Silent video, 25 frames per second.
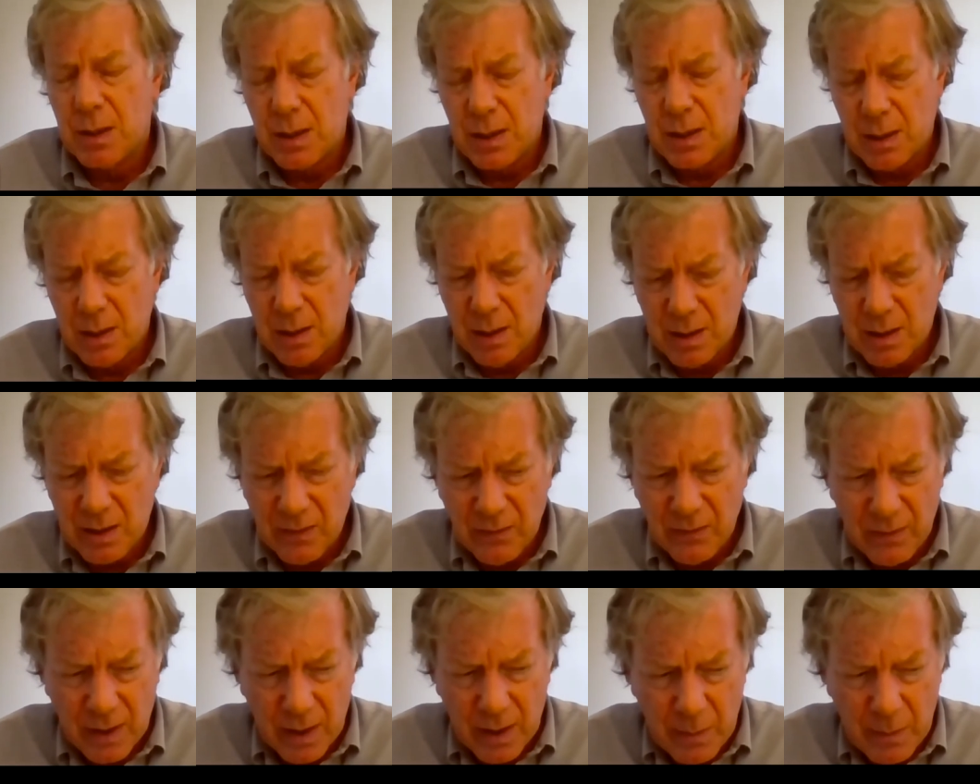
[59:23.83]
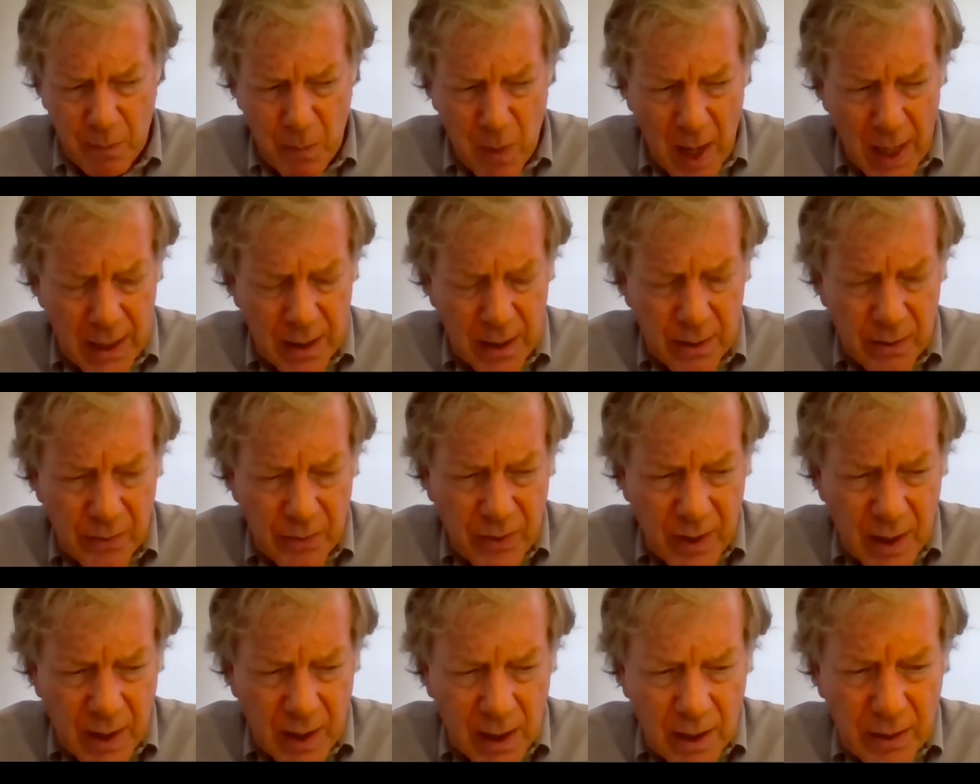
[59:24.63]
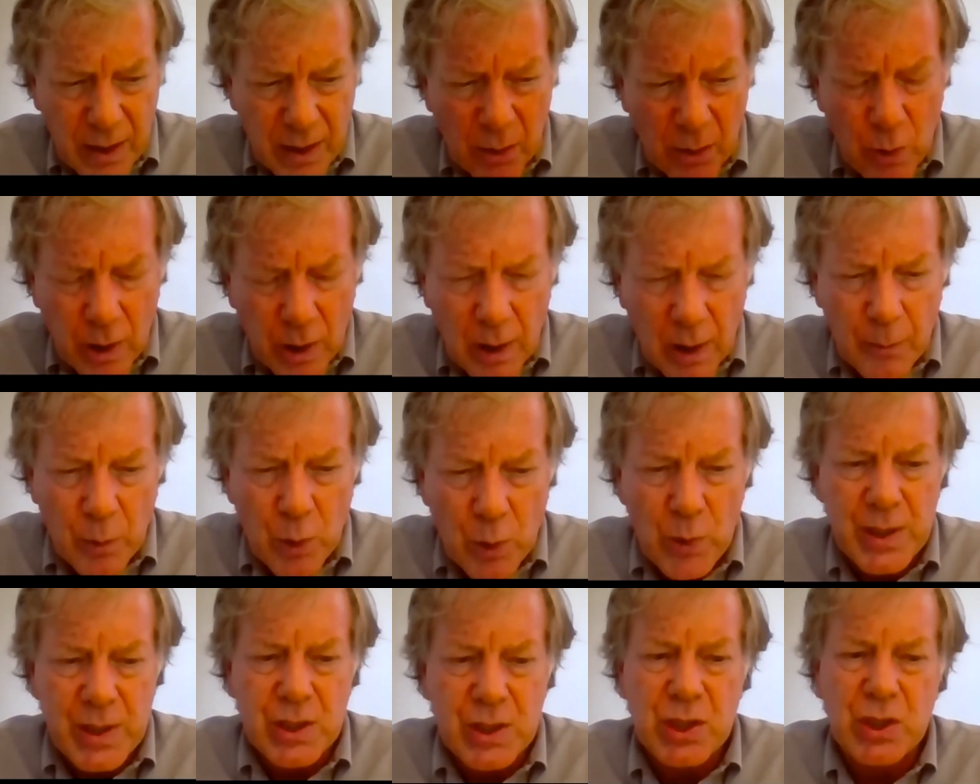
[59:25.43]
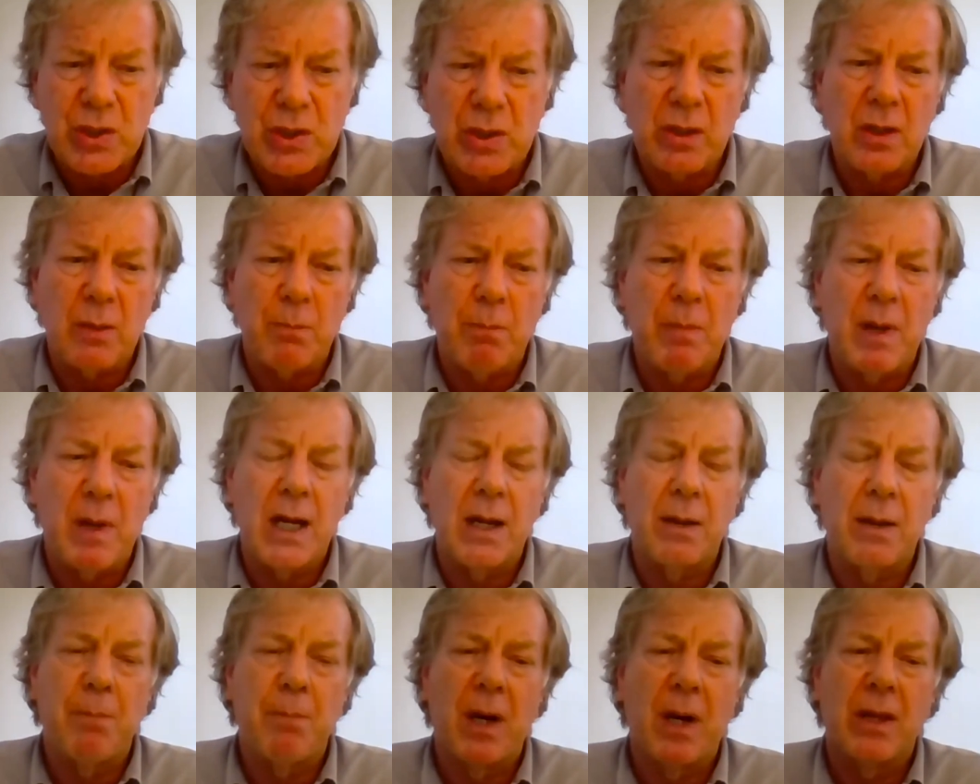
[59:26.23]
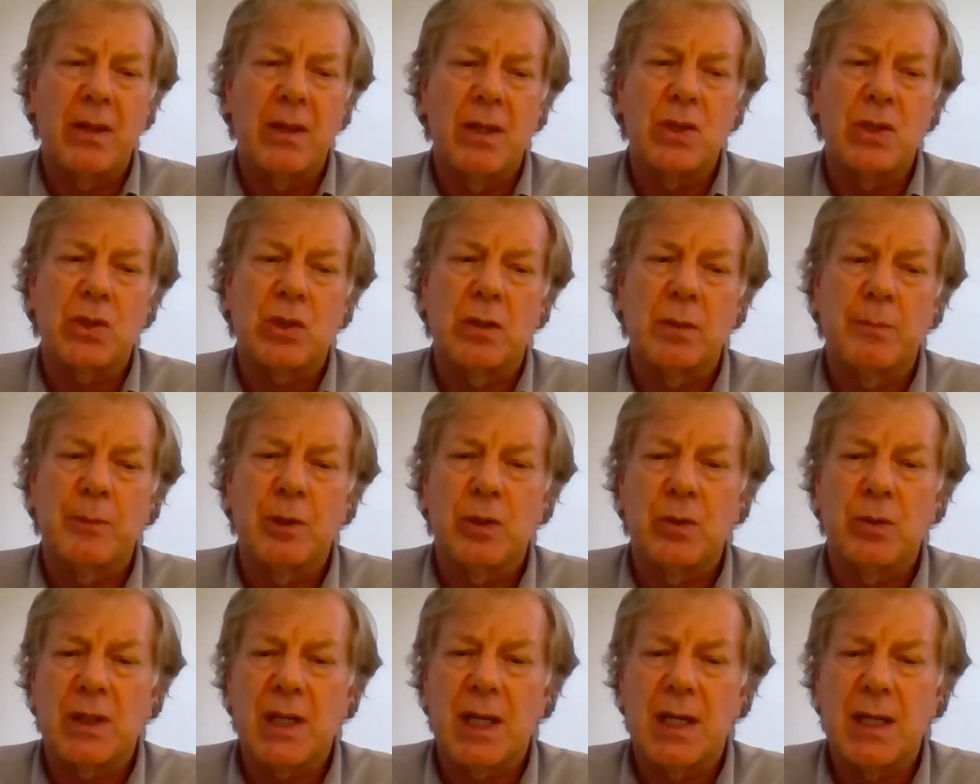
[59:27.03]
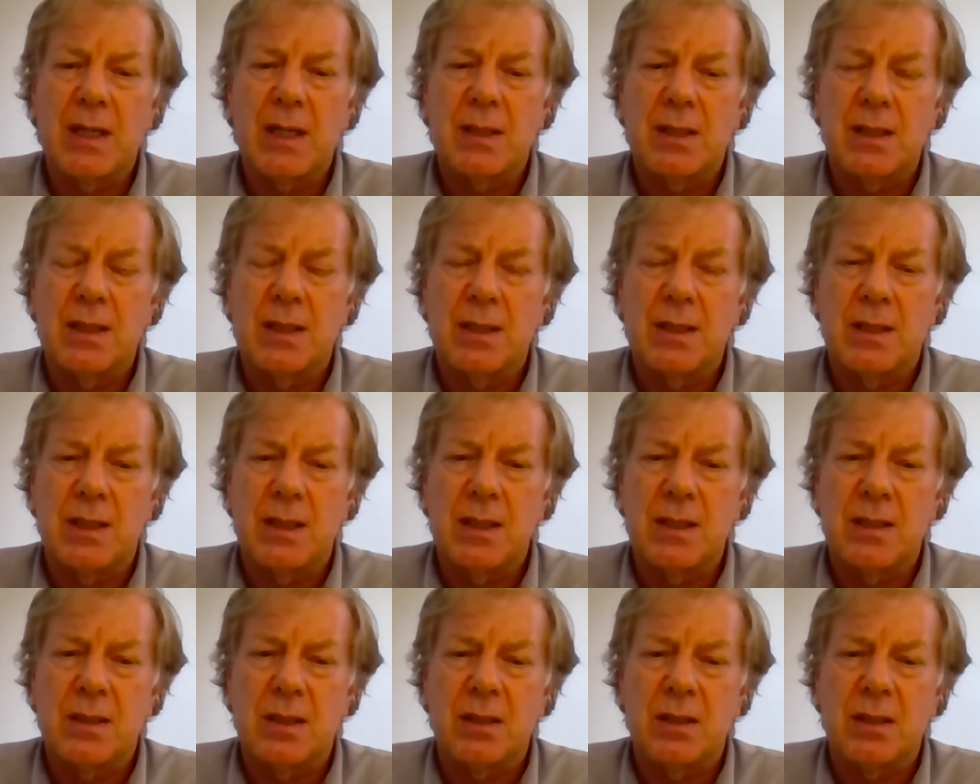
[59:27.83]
as a very minor thing, I think what I'm always struck by these criminal cases is the